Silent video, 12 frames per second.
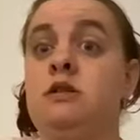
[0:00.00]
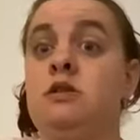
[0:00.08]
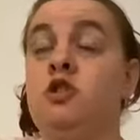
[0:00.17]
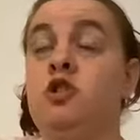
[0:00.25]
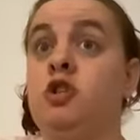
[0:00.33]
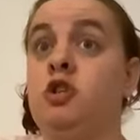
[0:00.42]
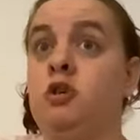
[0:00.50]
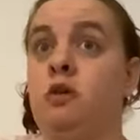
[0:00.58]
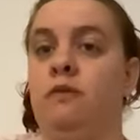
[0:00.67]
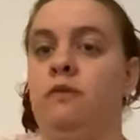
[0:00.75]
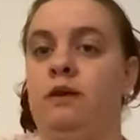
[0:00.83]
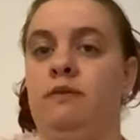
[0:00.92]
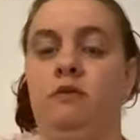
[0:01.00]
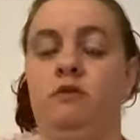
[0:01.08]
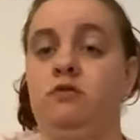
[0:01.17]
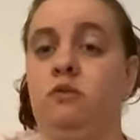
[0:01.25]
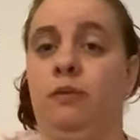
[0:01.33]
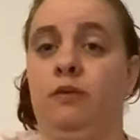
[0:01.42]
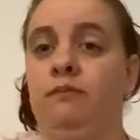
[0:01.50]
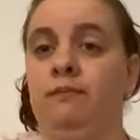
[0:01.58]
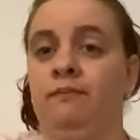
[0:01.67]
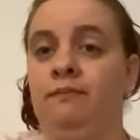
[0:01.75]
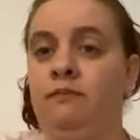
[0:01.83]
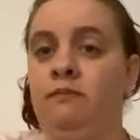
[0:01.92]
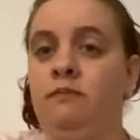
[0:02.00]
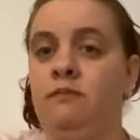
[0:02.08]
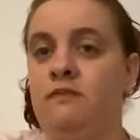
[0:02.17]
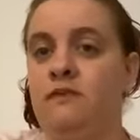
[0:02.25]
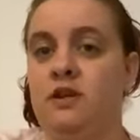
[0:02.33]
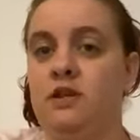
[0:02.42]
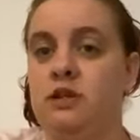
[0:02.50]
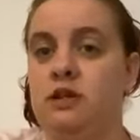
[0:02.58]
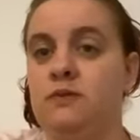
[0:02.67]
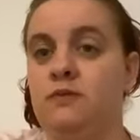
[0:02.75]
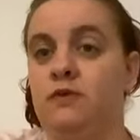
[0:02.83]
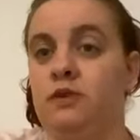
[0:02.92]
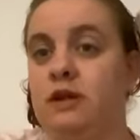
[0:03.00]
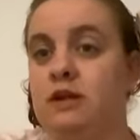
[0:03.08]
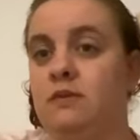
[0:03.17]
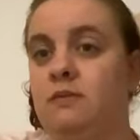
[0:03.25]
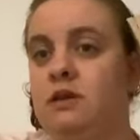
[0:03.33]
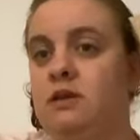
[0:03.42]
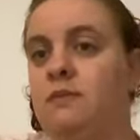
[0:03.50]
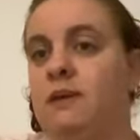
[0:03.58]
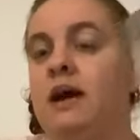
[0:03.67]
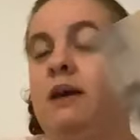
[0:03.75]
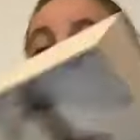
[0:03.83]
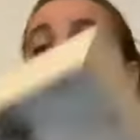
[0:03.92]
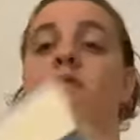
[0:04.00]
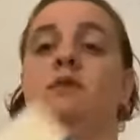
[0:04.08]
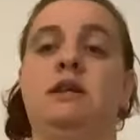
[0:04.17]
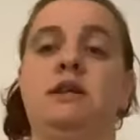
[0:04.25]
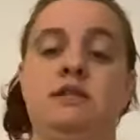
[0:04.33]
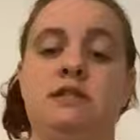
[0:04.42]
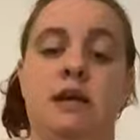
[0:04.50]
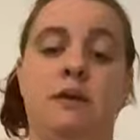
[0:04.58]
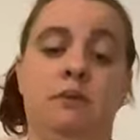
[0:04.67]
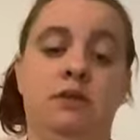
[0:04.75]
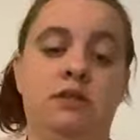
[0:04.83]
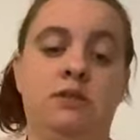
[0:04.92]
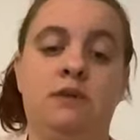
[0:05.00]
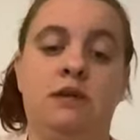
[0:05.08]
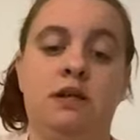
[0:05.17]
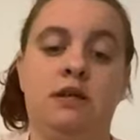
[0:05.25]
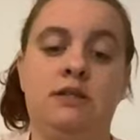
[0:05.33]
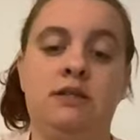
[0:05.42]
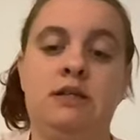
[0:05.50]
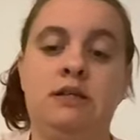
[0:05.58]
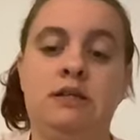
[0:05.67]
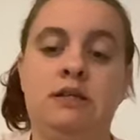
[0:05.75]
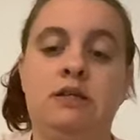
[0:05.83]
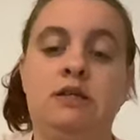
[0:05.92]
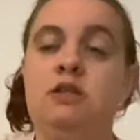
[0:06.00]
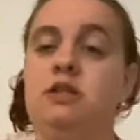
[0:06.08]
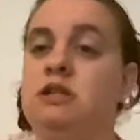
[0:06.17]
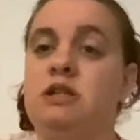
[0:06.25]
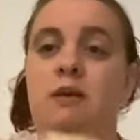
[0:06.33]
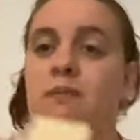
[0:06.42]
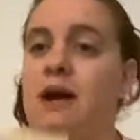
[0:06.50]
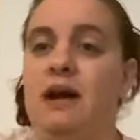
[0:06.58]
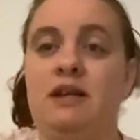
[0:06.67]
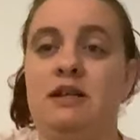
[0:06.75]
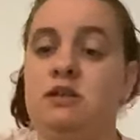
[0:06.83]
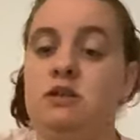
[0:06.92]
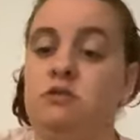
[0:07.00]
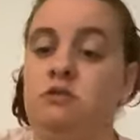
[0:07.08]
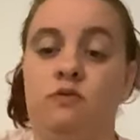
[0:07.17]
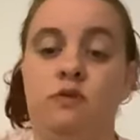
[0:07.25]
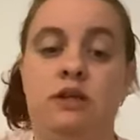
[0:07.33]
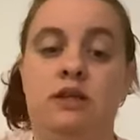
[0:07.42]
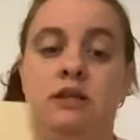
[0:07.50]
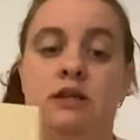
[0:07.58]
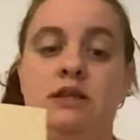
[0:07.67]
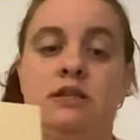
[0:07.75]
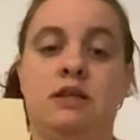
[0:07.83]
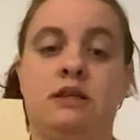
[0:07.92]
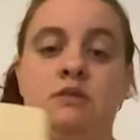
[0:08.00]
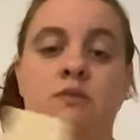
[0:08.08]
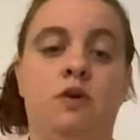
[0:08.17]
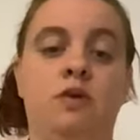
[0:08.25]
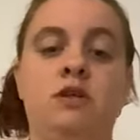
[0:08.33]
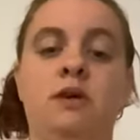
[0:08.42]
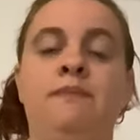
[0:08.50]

should hopefully have no trouble finishing this before the end of the month, but I am going to read in segments because just to get back into sort of reading these kinds of books.